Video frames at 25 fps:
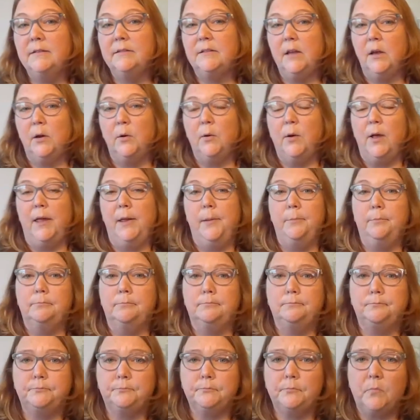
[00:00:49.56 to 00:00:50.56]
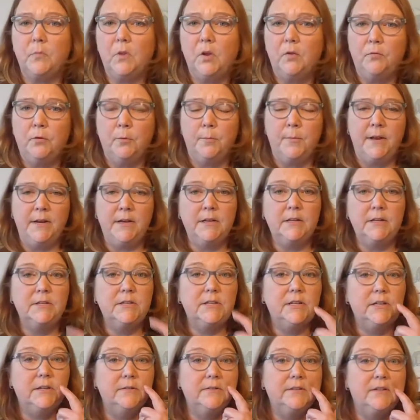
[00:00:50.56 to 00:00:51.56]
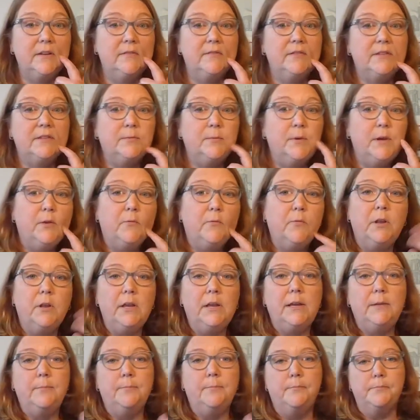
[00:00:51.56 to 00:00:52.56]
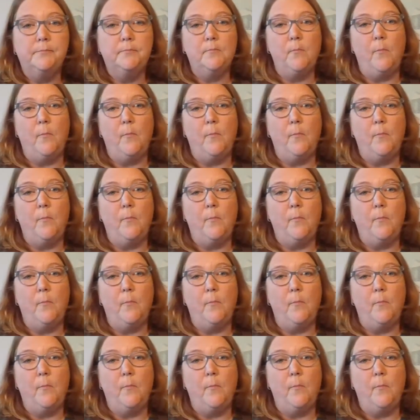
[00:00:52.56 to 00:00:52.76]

So um, for Monday and Tuesday of this week, really